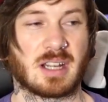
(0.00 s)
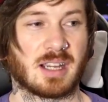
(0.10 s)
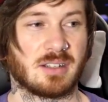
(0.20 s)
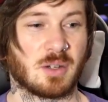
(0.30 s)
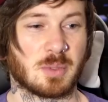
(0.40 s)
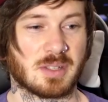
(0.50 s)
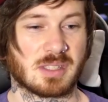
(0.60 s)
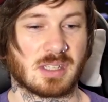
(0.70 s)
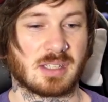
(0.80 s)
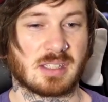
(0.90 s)
I know what it's
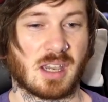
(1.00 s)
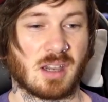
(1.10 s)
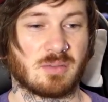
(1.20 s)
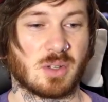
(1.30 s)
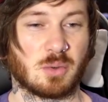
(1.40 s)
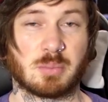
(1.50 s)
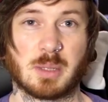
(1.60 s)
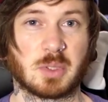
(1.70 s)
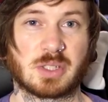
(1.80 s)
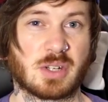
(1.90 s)
like to have no
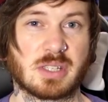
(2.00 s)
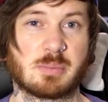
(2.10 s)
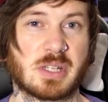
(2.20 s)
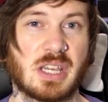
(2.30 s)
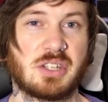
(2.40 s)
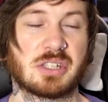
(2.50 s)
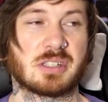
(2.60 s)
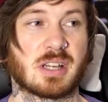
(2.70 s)
public transportation.